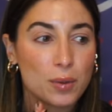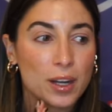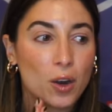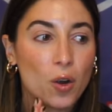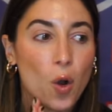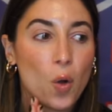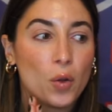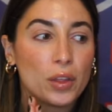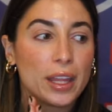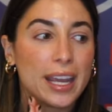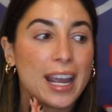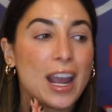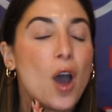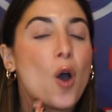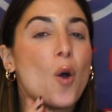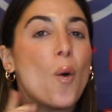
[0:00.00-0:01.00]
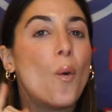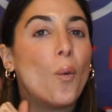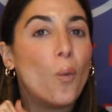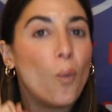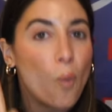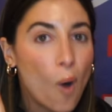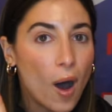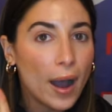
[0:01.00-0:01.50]
We are only
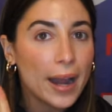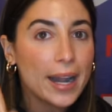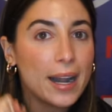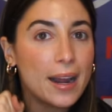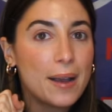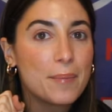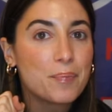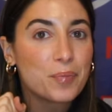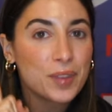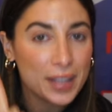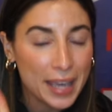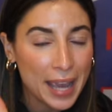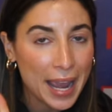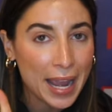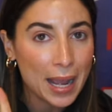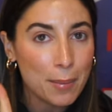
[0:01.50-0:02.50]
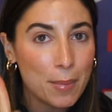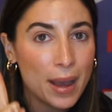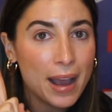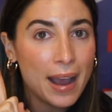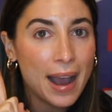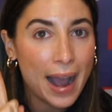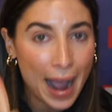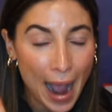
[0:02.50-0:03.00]
one game
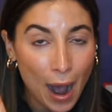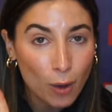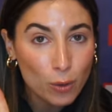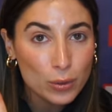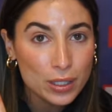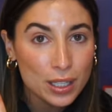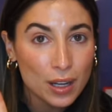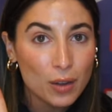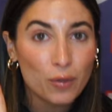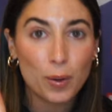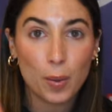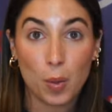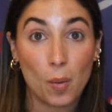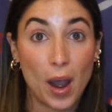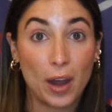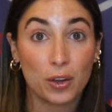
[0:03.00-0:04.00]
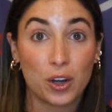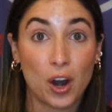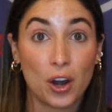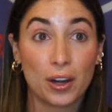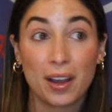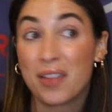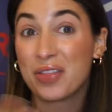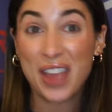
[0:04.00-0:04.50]
out from the wild
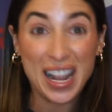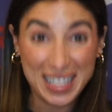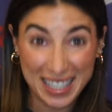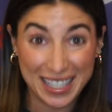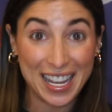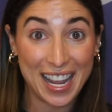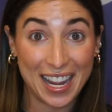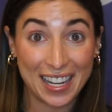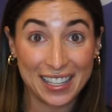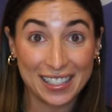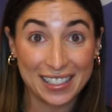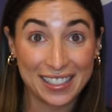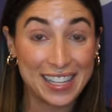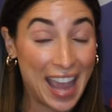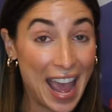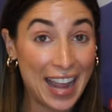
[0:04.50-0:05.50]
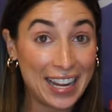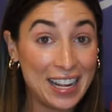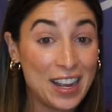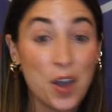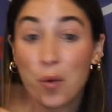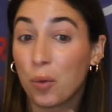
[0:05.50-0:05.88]
card. That's it. Okay?